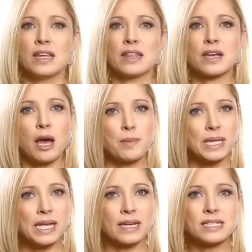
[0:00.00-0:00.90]
The
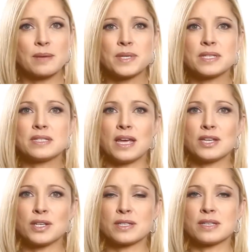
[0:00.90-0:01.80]
commonly accepted
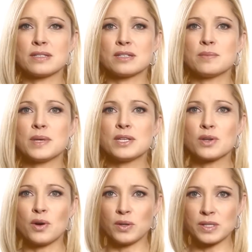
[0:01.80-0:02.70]
staging system is
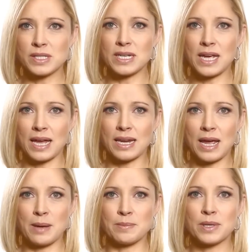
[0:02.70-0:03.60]
called
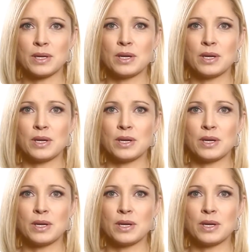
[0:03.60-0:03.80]
TNM,